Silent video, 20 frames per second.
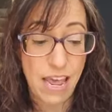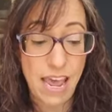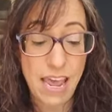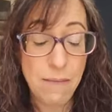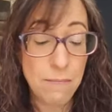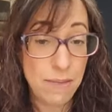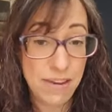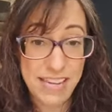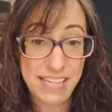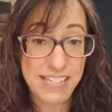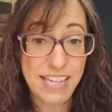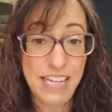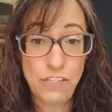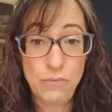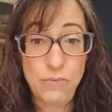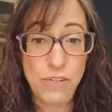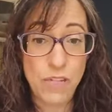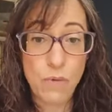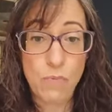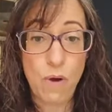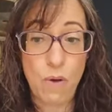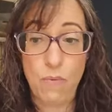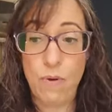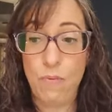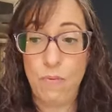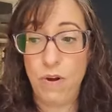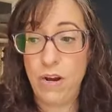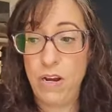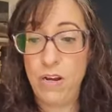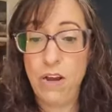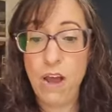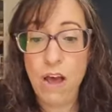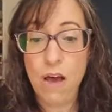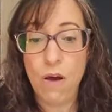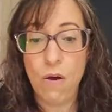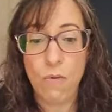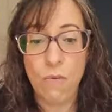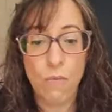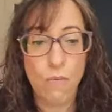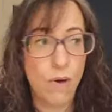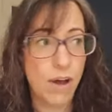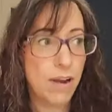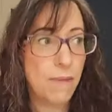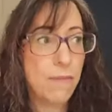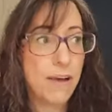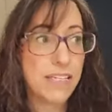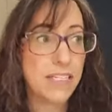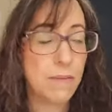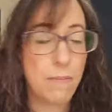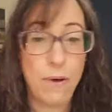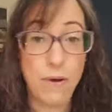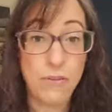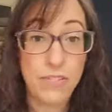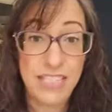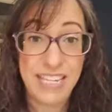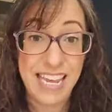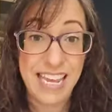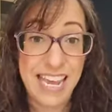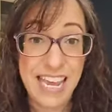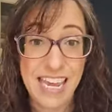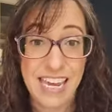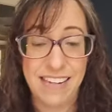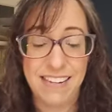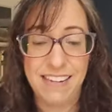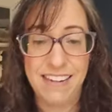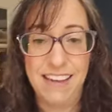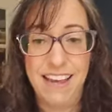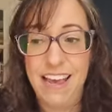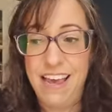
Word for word: And because that's really what we want to know. What am I supposed to eat?